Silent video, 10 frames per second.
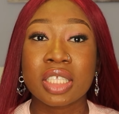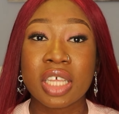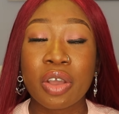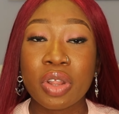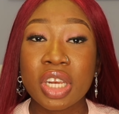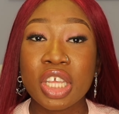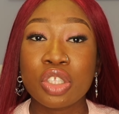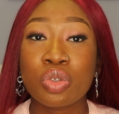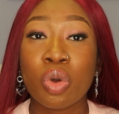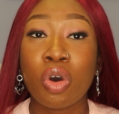
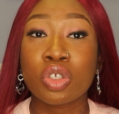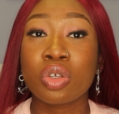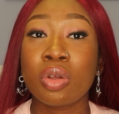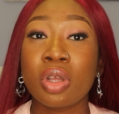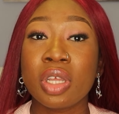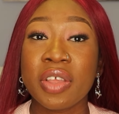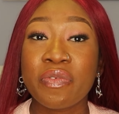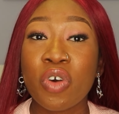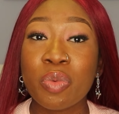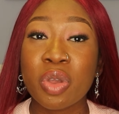Secondly, to also
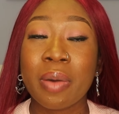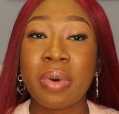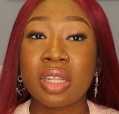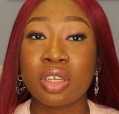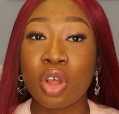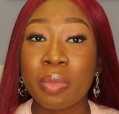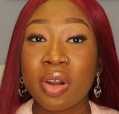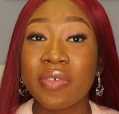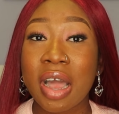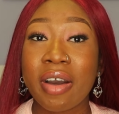inform you about the number
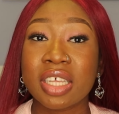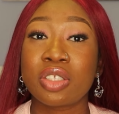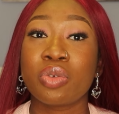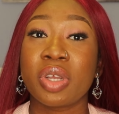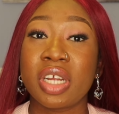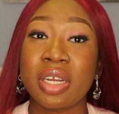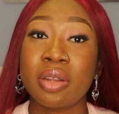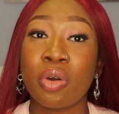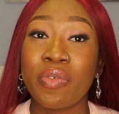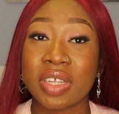of hours to earn
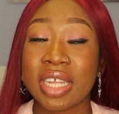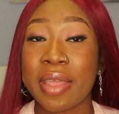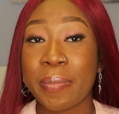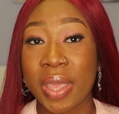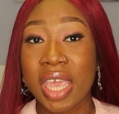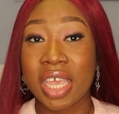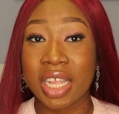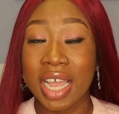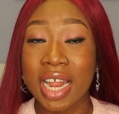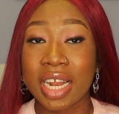overtime pay
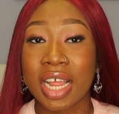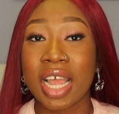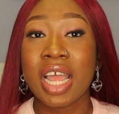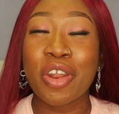in Canada.